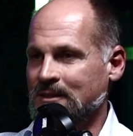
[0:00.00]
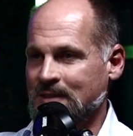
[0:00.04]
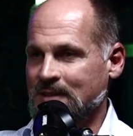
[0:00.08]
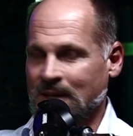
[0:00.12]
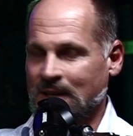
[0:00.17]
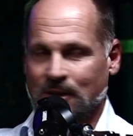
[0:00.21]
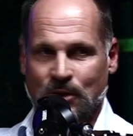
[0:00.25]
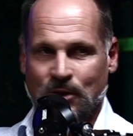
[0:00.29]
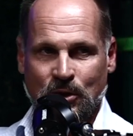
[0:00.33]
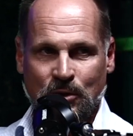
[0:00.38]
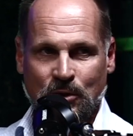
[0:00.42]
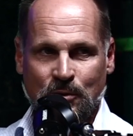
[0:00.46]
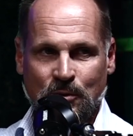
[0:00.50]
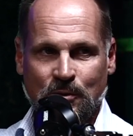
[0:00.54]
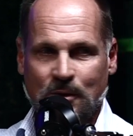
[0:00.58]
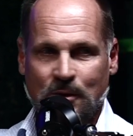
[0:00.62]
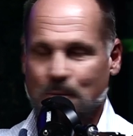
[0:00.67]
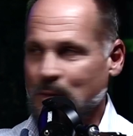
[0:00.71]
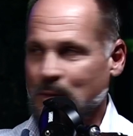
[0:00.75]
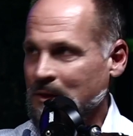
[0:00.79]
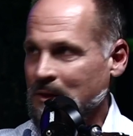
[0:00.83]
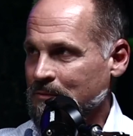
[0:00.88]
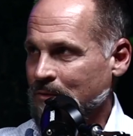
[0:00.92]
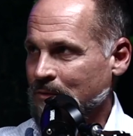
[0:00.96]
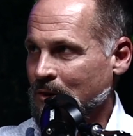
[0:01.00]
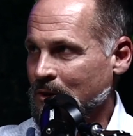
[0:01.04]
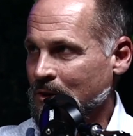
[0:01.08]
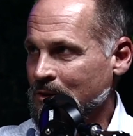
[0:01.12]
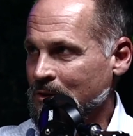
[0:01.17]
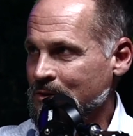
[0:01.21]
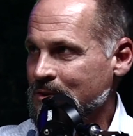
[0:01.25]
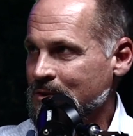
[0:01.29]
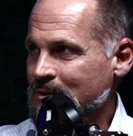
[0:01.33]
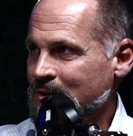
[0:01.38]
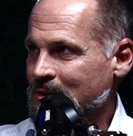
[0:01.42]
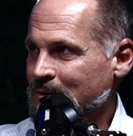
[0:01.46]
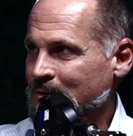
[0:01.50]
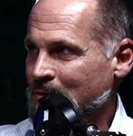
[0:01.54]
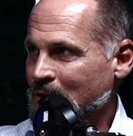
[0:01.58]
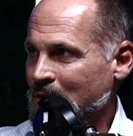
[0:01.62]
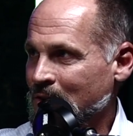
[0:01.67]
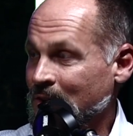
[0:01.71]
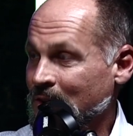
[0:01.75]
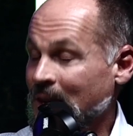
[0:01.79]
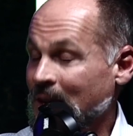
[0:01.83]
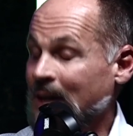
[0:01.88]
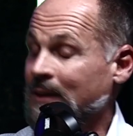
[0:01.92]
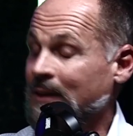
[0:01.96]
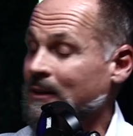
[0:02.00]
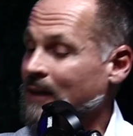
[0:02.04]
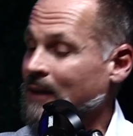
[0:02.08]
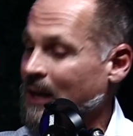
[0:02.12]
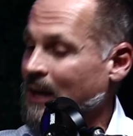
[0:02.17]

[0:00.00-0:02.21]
tell you the pitfalls of all that.